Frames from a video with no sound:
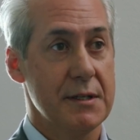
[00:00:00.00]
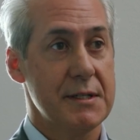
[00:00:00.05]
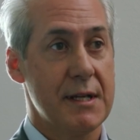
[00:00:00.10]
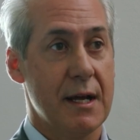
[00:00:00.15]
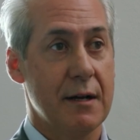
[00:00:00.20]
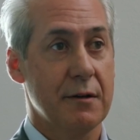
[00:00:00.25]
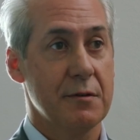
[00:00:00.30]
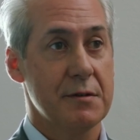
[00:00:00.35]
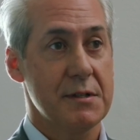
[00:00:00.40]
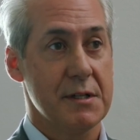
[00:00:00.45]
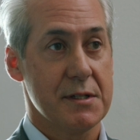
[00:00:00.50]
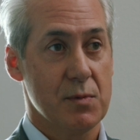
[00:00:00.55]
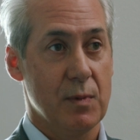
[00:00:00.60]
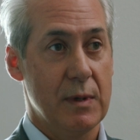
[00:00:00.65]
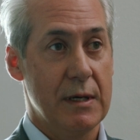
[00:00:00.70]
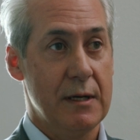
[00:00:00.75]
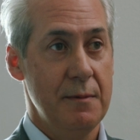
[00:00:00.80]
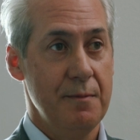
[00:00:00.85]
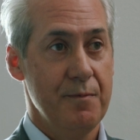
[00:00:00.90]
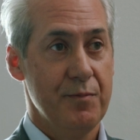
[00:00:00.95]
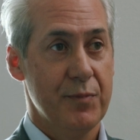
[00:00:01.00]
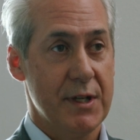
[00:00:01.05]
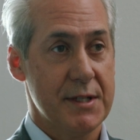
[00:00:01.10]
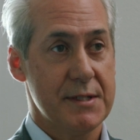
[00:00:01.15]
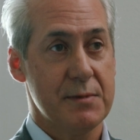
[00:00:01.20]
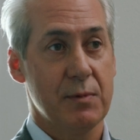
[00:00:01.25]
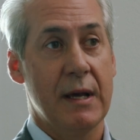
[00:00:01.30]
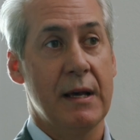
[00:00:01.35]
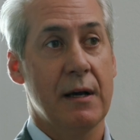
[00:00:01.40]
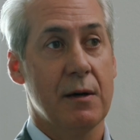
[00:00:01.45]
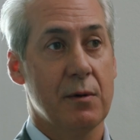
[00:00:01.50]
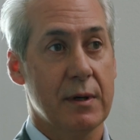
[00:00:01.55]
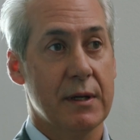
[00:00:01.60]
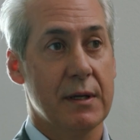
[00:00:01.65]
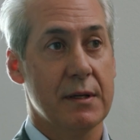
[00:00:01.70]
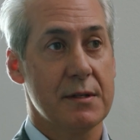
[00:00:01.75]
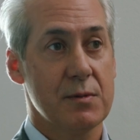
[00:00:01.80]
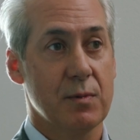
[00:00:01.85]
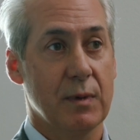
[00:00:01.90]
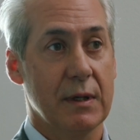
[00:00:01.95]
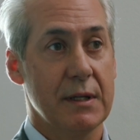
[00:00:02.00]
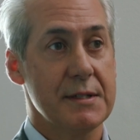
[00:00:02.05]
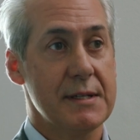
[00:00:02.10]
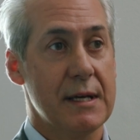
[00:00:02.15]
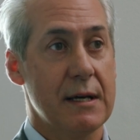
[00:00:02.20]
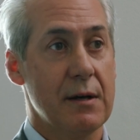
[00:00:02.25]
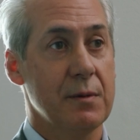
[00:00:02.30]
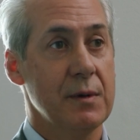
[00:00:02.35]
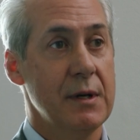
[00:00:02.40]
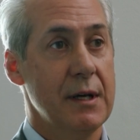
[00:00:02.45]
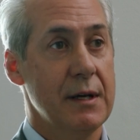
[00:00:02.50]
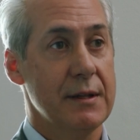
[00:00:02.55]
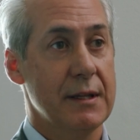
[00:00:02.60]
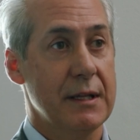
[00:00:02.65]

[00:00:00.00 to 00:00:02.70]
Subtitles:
standards as well as how